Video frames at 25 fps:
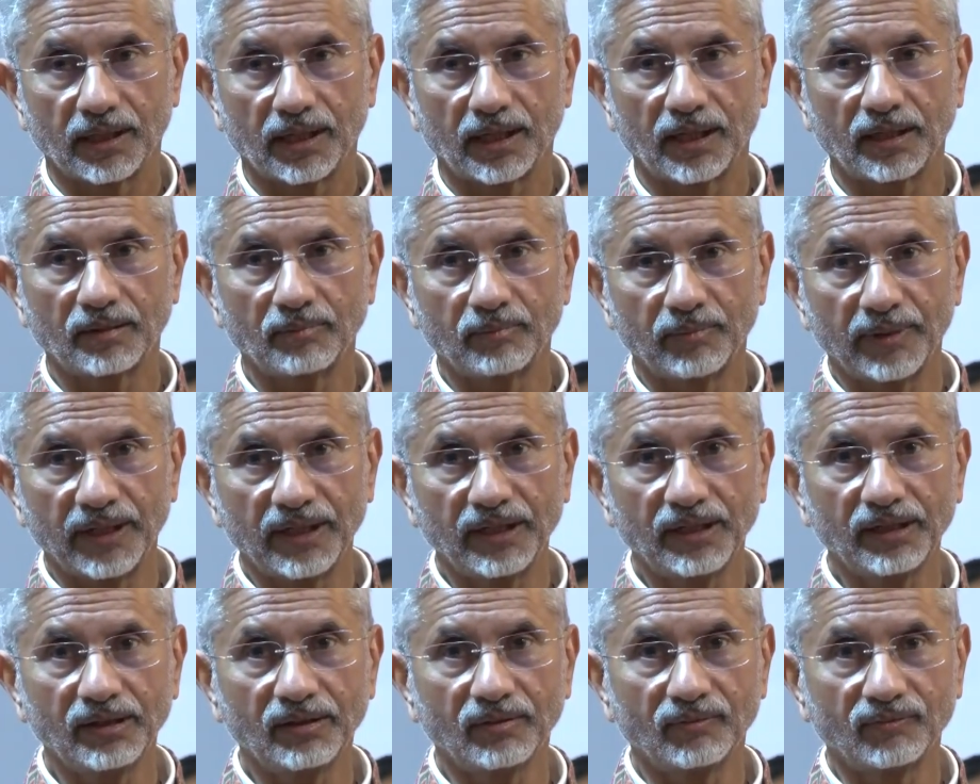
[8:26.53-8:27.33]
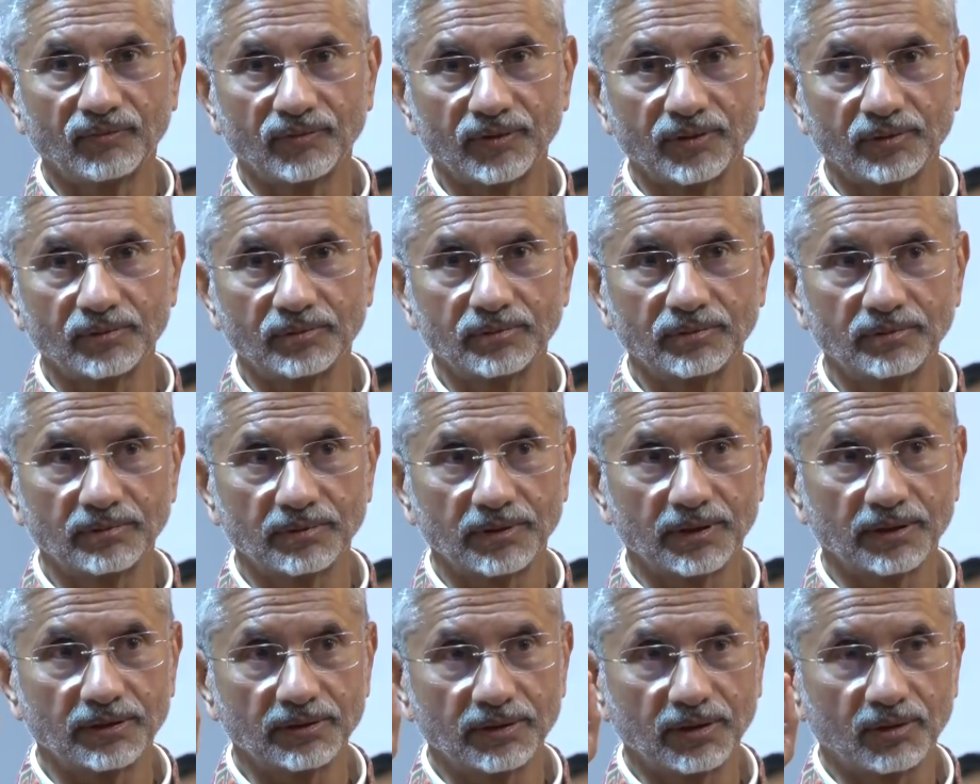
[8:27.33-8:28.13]
and many of you
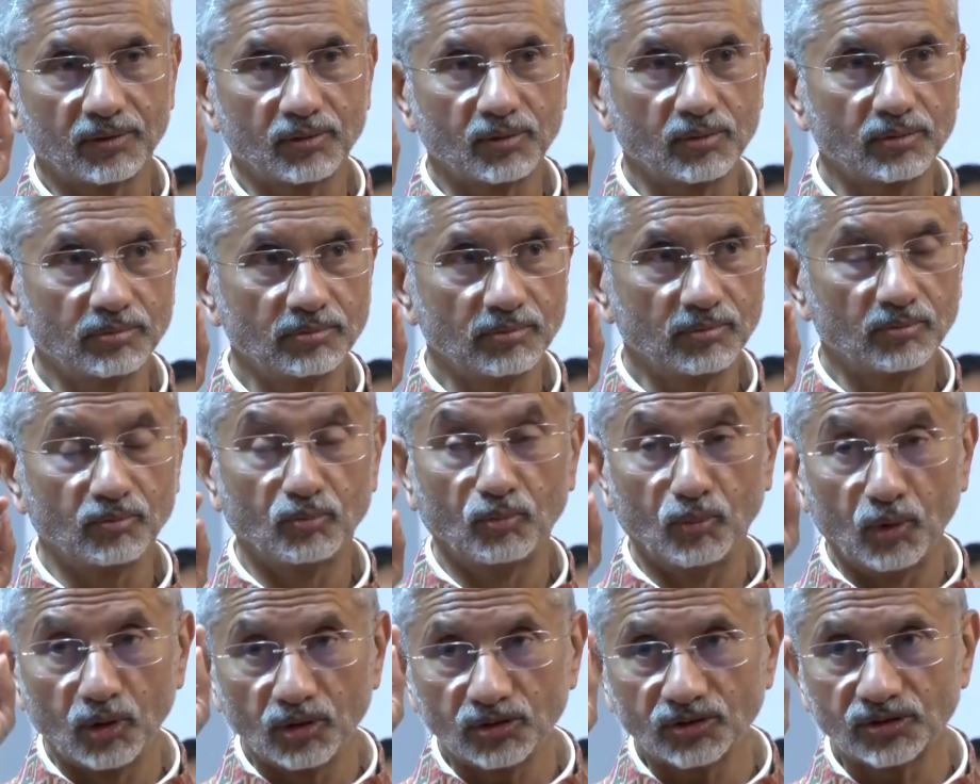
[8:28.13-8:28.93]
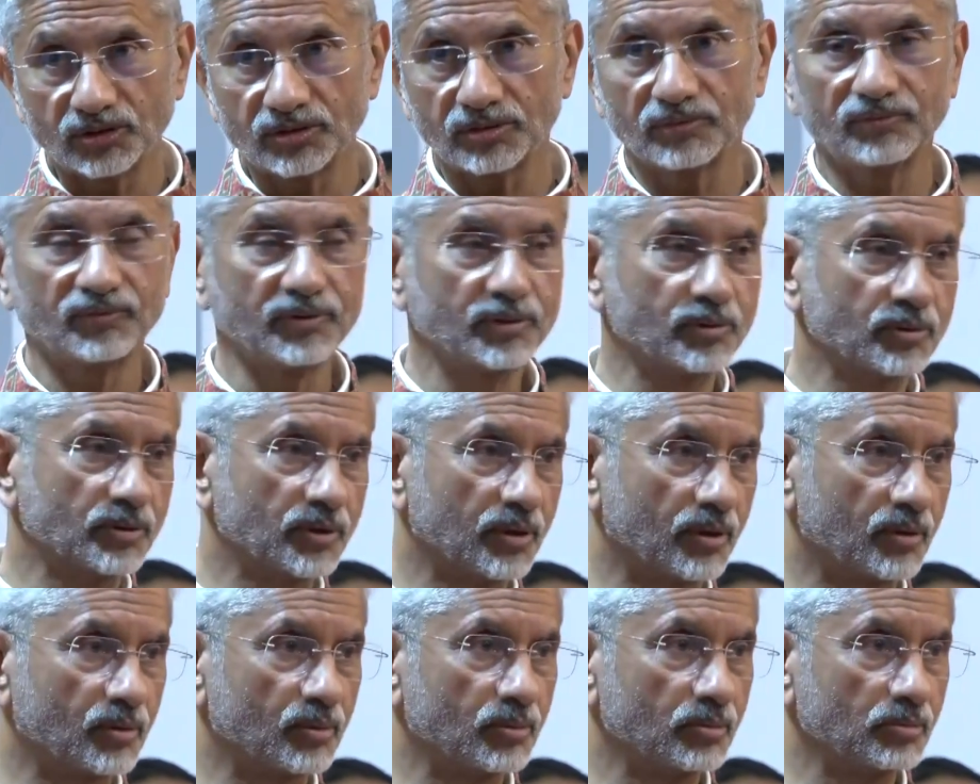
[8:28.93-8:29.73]
in the room, most of you in
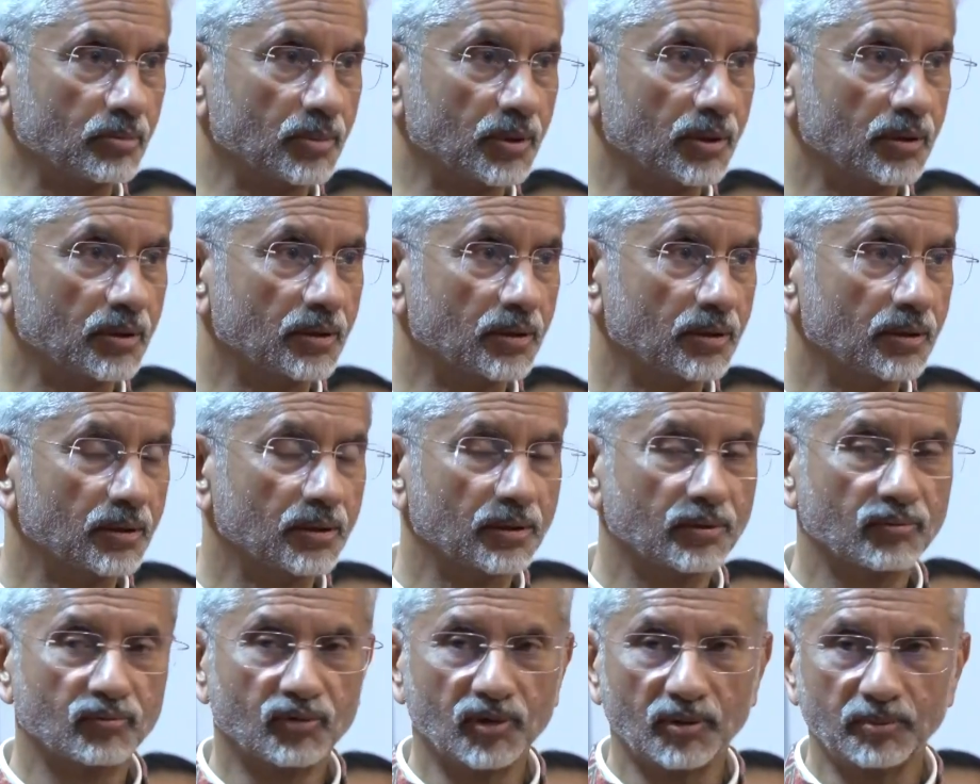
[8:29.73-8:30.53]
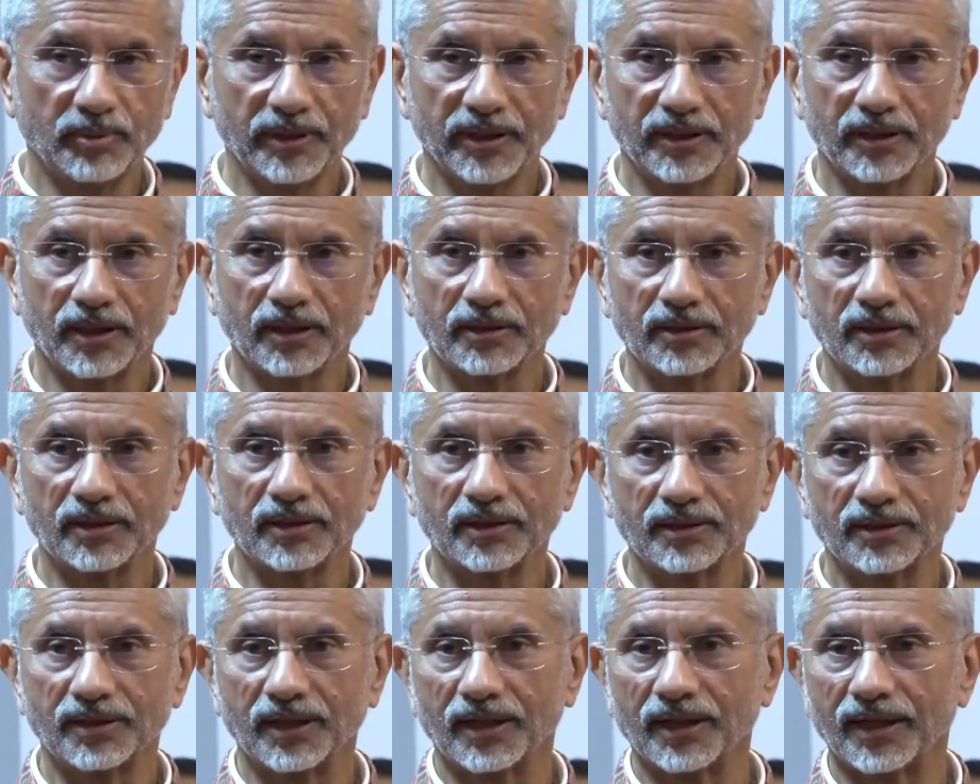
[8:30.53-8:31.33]
the room, will be
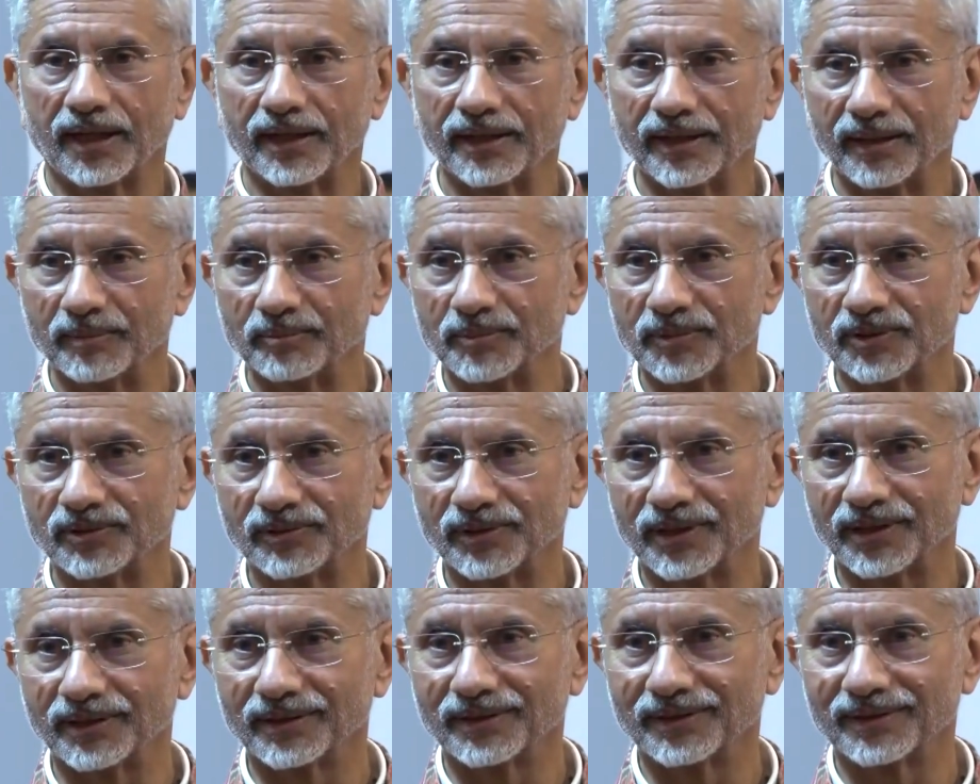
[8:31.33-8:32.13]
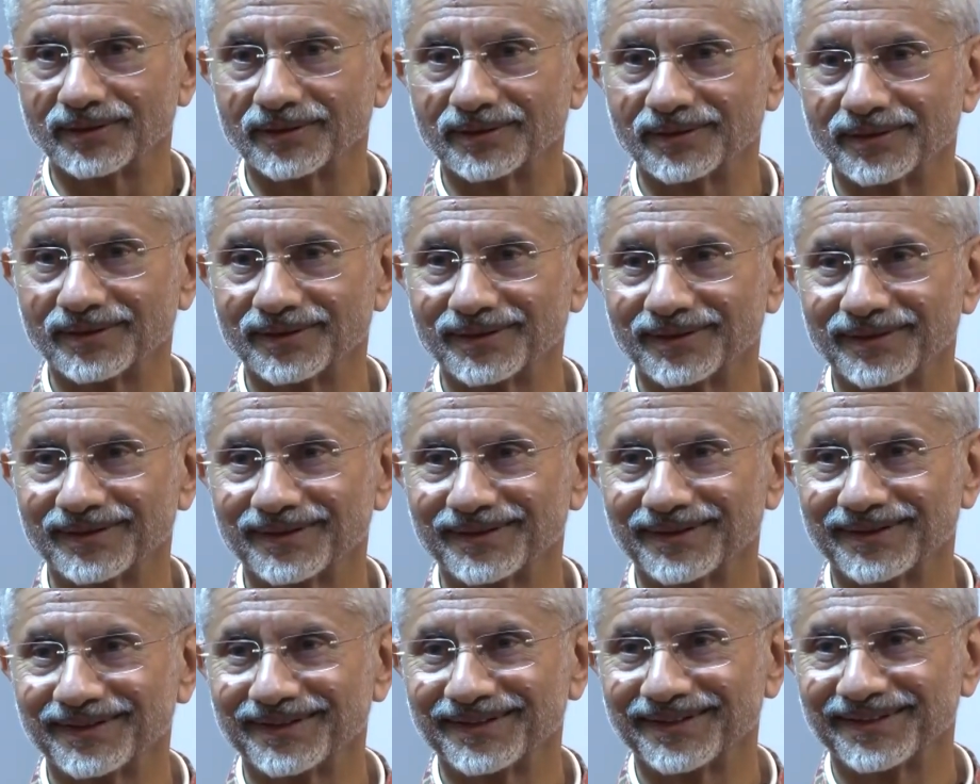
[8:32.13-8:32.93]
younger than I am today.
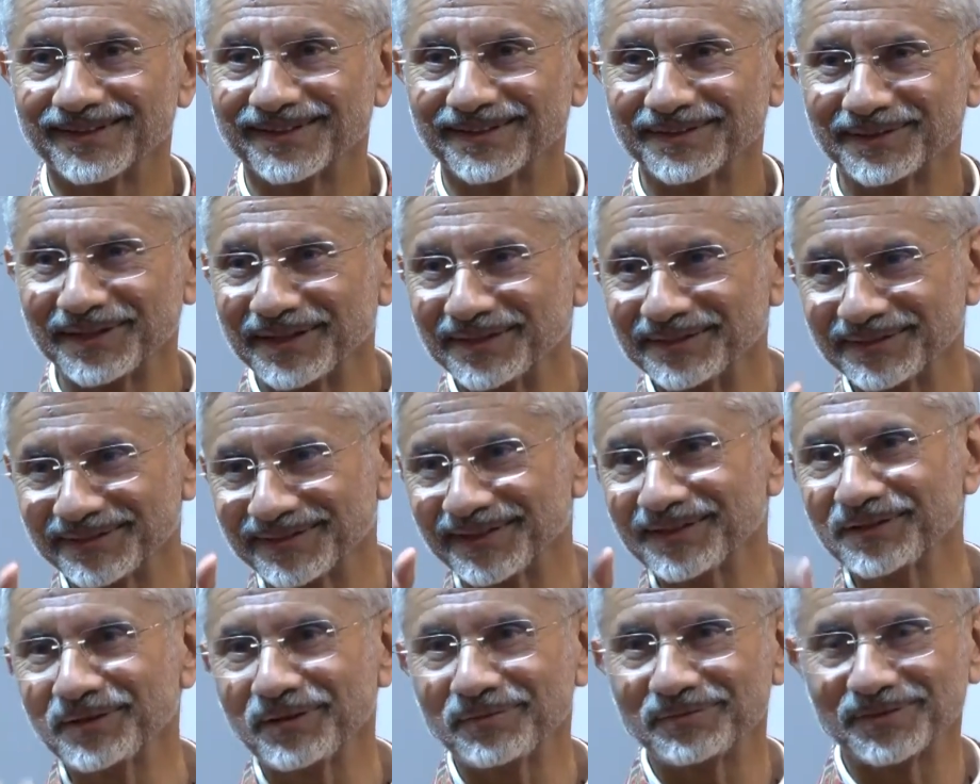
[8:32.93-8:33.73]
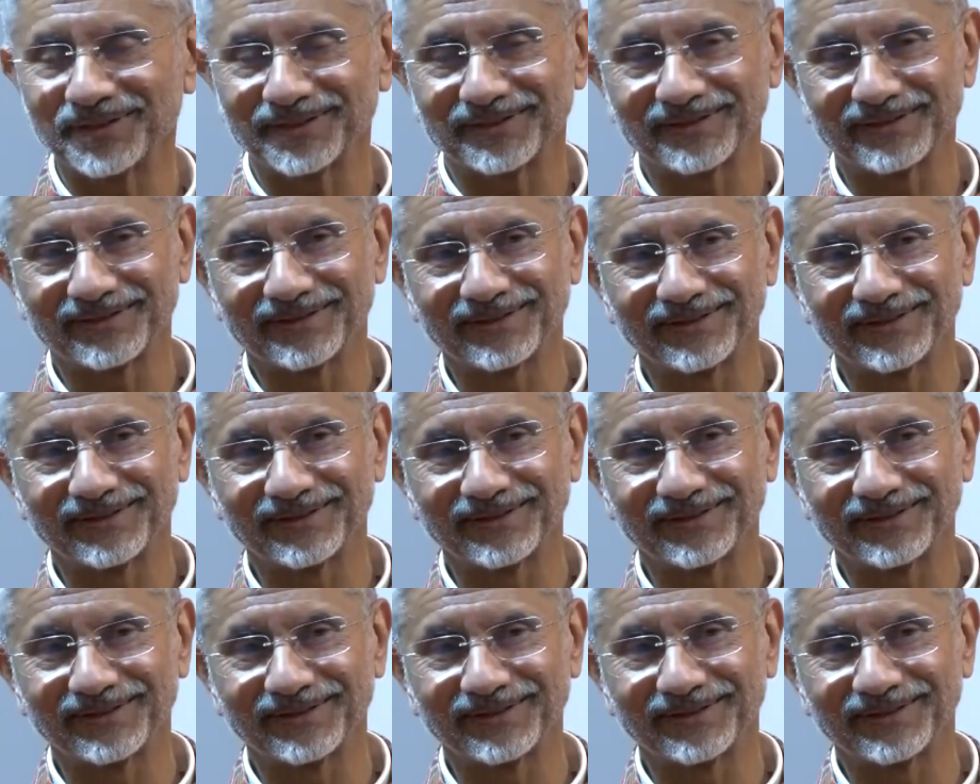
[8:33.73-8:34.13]
Think of it.